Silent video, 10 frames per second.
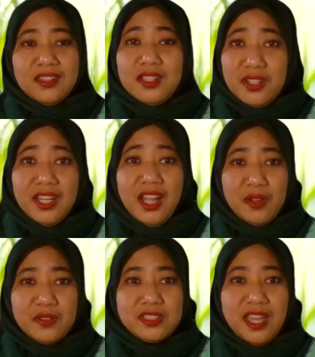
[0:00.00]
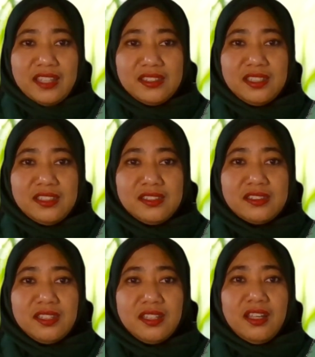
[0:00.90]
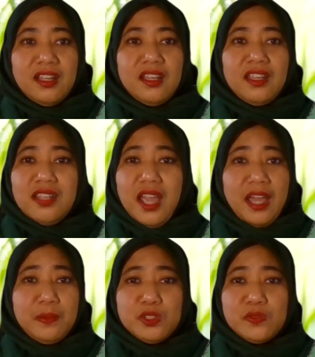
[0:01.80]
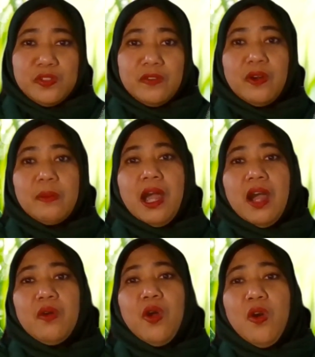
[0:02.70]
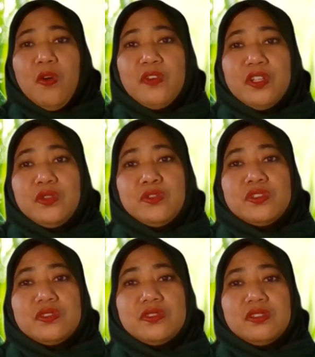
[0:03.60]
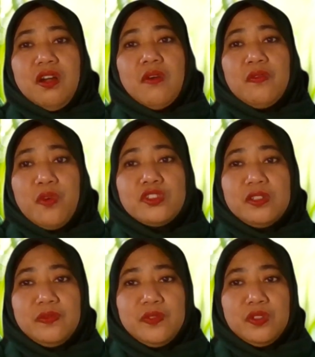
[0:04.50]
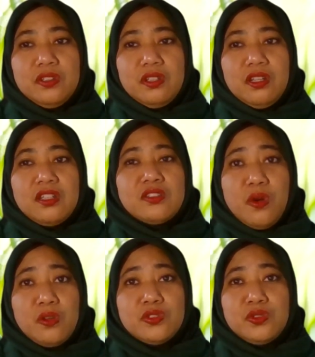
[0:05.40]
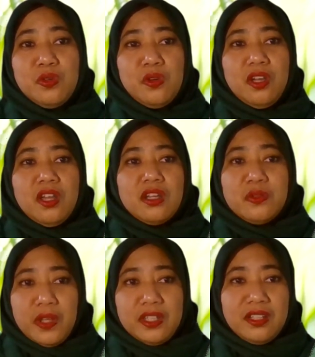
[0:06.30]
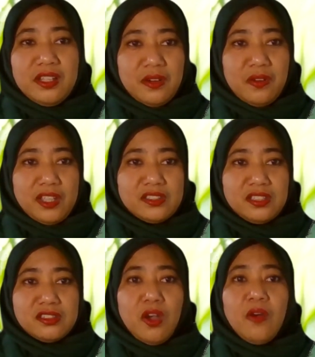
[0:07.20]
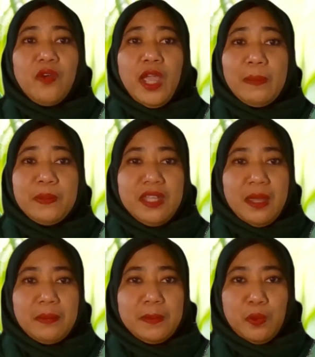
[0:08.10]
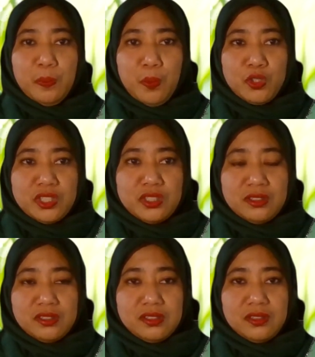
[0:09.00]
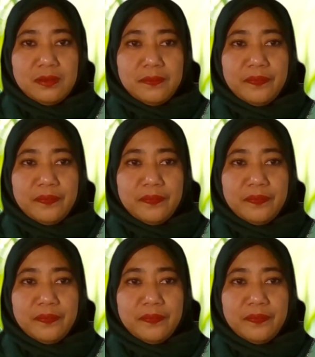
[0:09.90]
The greenhouse gases in the atmosphere from our overuse of fossil fuel is also creating a crisis of epidemic proportions.